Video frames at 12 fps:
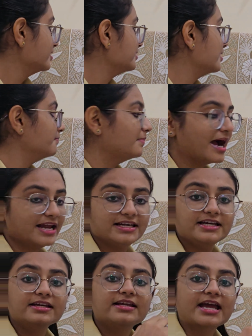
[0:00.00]
Then
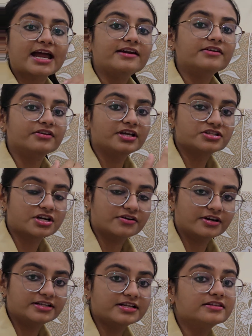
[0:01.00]
myelin can regenerate,